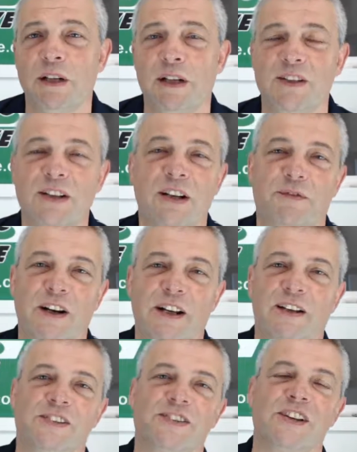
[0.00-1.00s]
It's kind of funny
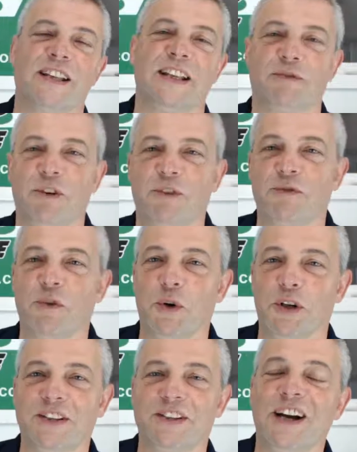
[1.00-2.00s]
to say that for a Ford,
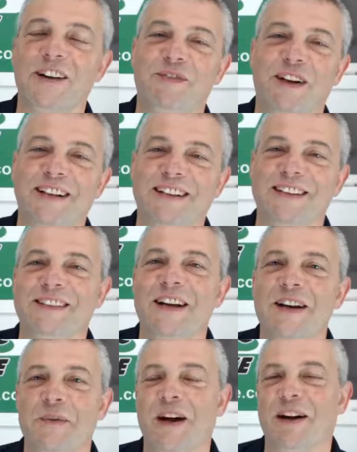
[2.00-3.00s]
because I find
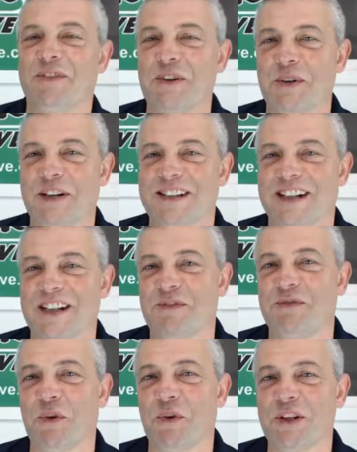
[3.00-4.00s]
we often criticize
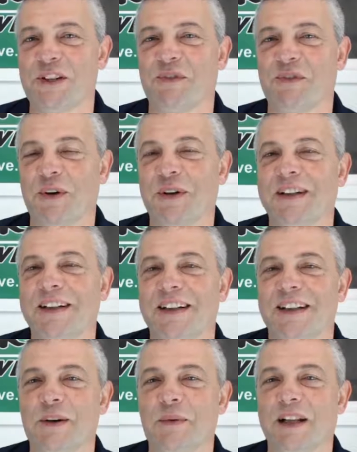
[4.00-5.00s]
Fords for
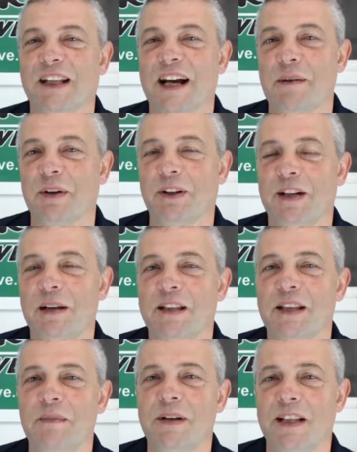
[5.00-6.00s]
their reliability, but
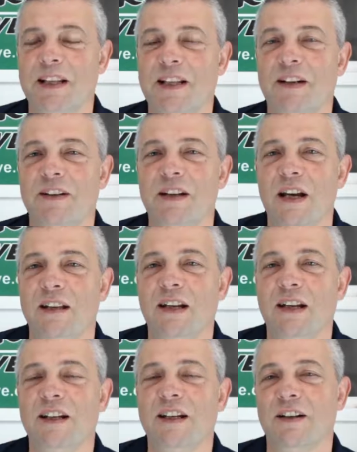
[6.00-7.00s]
I mean, they did
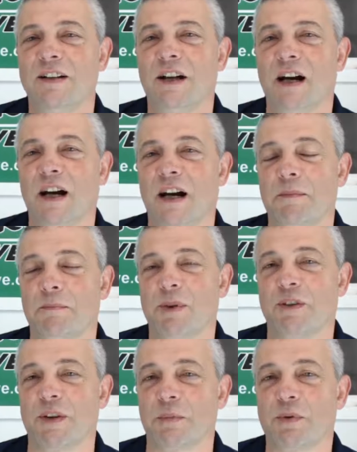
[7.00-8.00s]

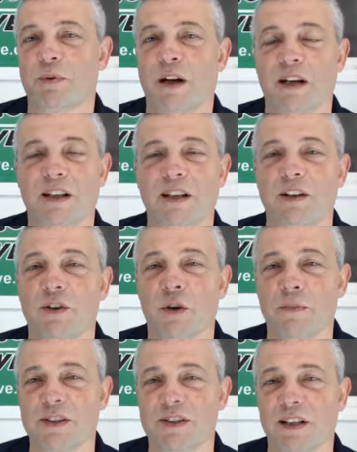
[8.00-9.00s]
improve the product
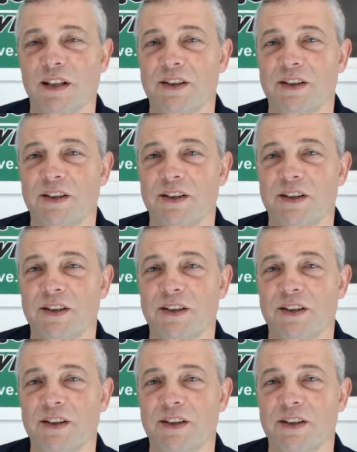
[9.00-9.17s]
enormously.